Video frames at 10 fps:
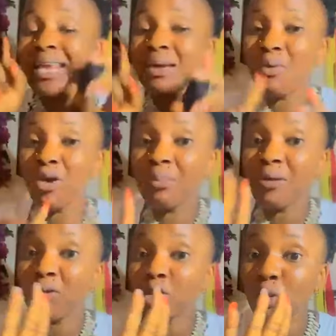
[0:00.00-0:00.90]
early in the
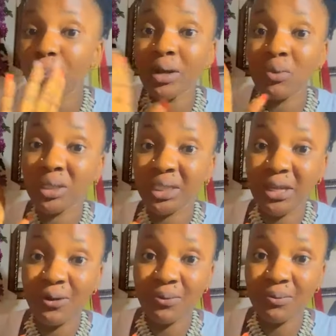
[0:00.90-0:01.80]
morning before somebody will
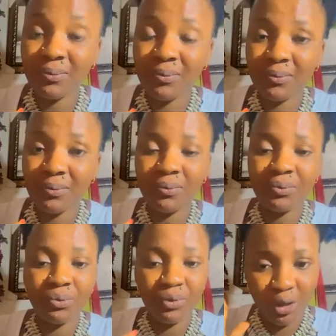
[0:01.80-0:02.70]
see you.
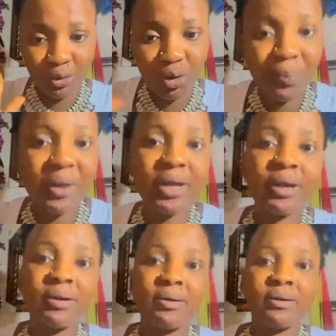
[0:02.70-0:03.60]
You drop it
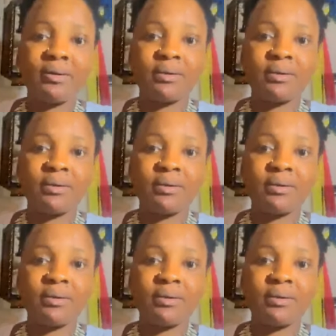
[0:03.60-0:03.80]
there.